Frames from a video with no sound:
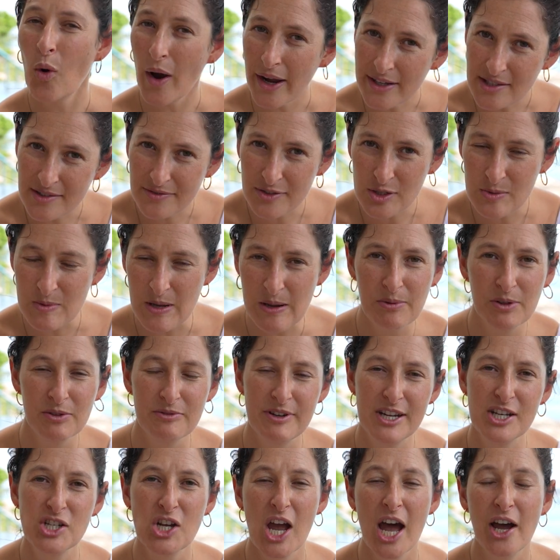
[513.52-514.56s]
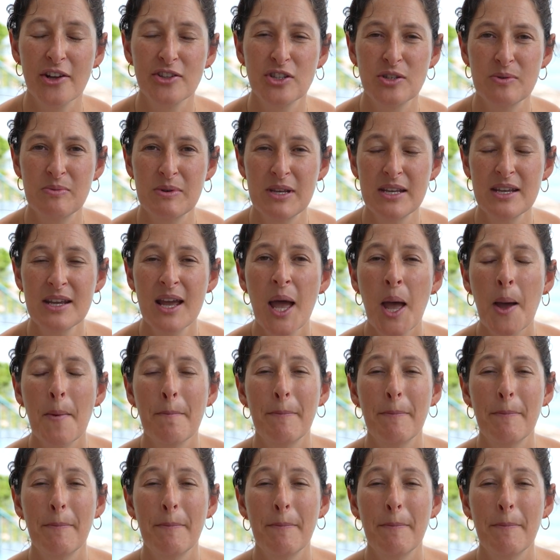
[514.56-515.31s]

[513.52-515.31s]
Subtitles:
quite a few people reach out to me,